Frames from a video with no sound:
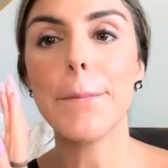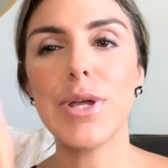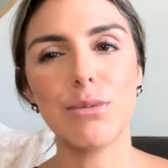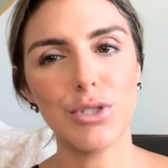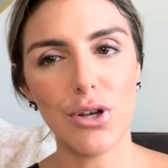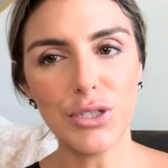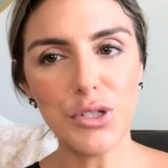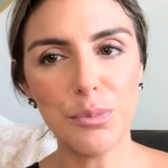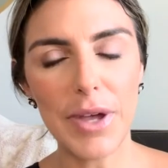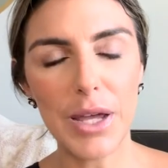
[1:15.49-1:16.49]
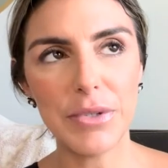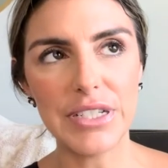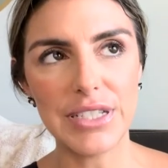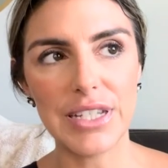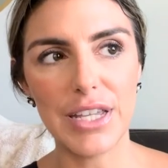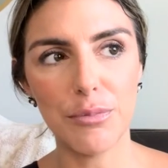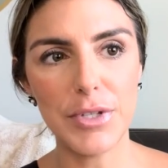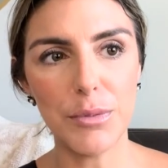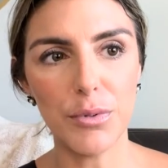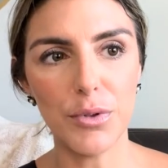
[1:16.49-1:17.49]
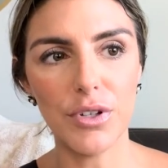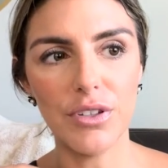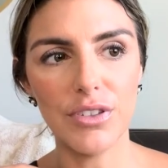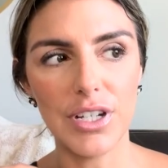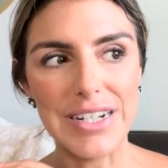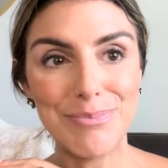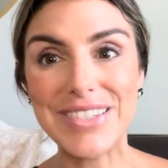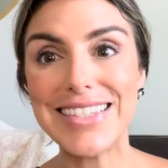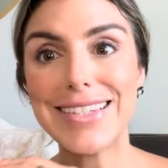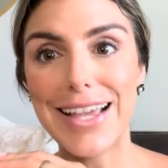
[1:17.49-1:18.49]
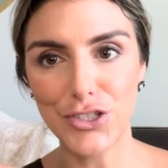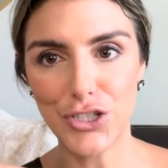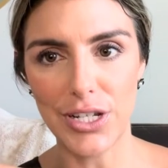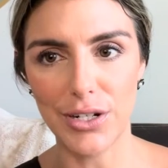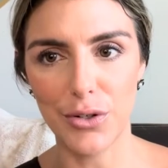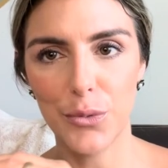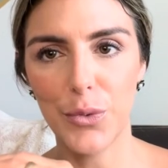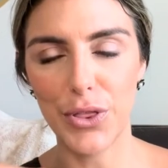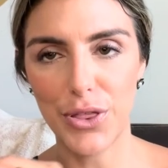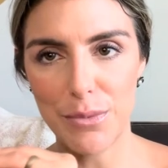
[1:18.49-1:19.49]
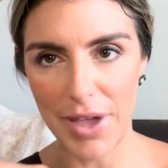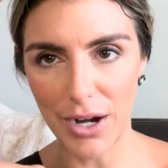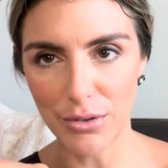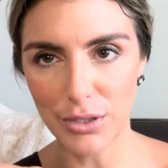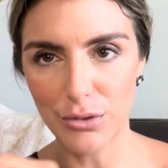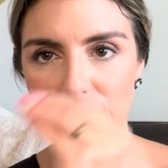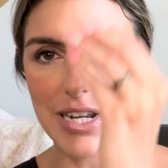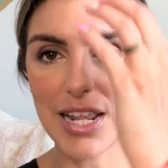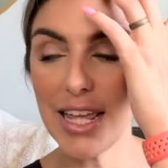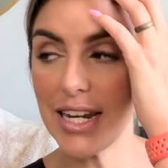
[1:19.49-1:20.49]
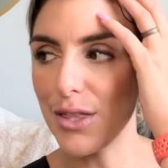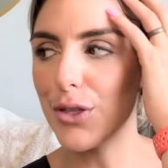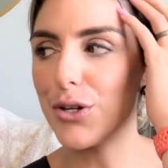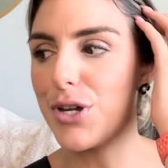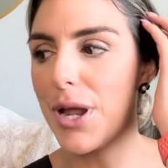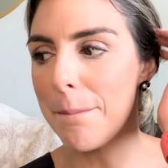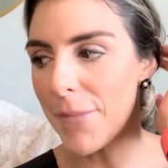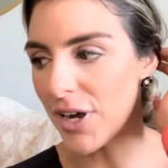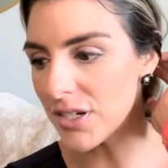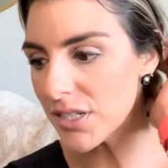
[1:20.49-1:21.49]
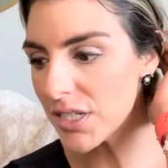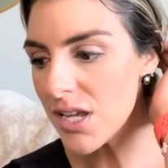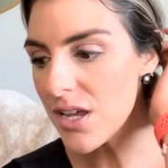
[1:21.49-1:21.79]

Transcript: but it was also bad because it gave people an obsession with the macros and hitting their numbers.